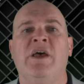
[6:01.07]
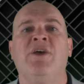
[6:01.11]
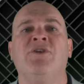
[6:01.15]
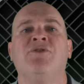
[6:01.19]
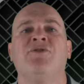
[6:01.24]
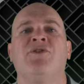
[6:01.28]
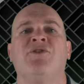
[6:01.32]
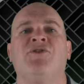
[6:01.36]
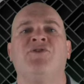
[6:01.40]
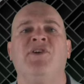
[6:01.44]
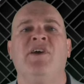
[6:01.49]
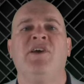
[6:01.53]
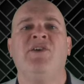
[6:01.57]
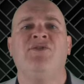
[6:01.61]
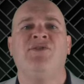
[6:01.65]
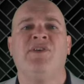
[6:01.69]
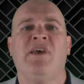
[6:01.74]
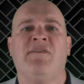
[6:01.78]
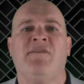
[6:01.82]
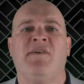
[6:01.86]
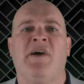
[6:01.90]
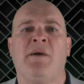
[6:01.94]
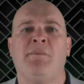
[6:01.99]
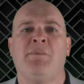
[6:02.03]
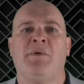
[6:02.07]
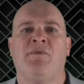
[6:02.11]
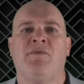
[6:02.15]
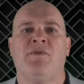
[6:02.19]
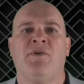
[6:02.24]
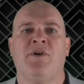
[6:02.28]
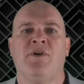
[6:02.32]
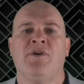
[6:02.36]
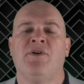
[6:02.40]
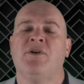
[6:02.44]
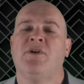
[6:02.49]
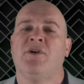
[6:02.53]
So the Chase Sapphire
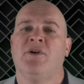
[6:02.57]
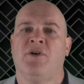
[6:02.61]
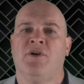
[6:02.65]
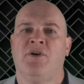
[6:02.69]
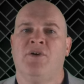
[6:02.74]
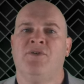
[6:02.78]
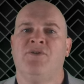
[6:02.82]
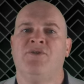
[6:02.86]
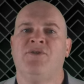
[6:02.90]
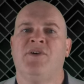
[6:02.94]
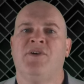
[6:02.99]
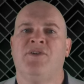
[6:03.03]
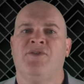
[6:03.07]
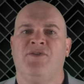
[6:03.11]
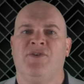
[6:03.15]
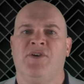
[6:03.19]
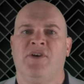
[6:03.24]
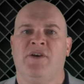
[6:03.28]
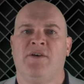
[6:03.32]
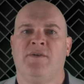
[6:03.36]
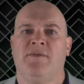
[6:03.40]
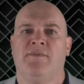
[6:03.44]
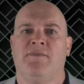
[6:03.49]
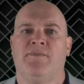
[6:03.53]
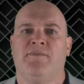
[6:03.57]
Preferred earns a C.